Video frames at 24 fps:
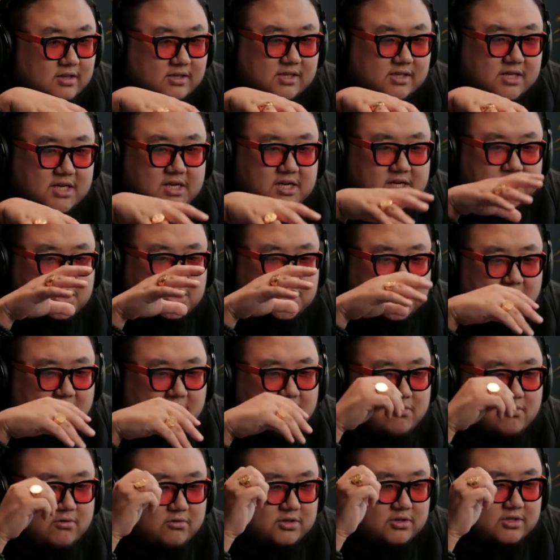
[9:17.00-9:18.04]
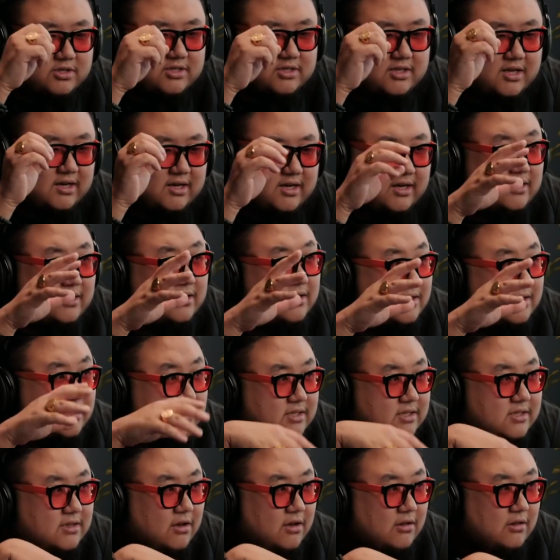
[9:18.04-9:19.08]
the scene in general just, like,
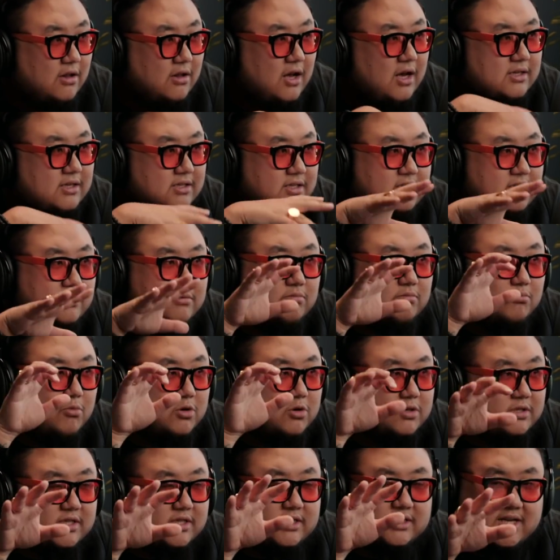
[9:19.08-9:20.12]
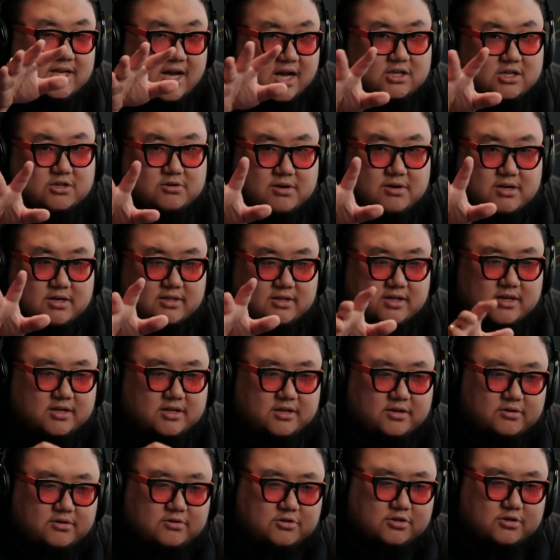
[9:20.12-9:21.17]
is a lot more desaturated
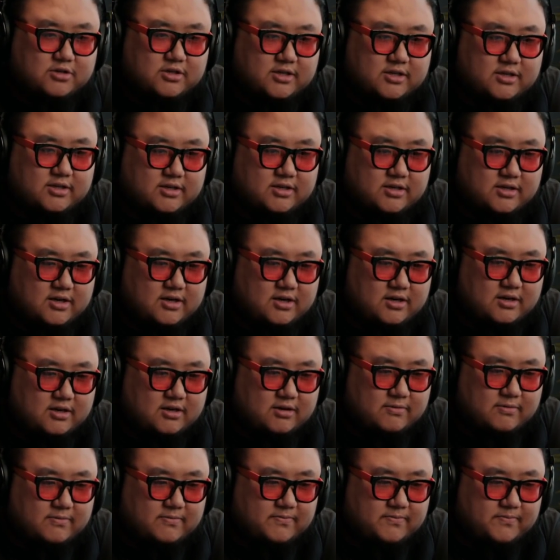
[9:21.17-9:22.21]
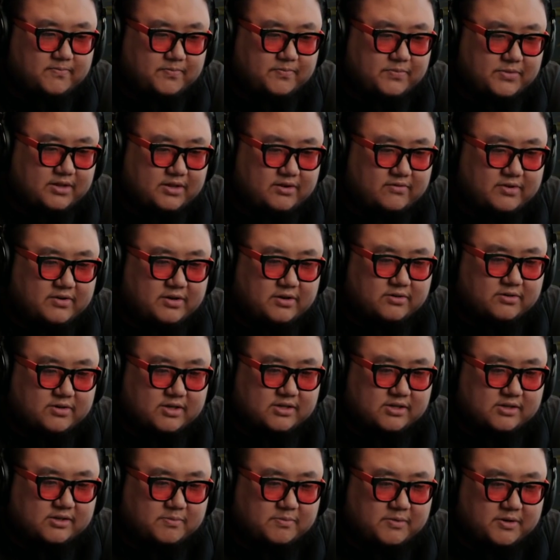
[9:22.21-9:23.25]
than it usually, that a video
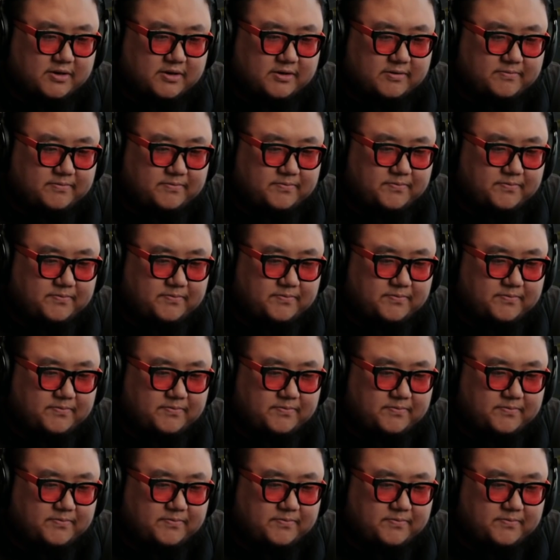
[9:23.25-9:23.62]
tends to be.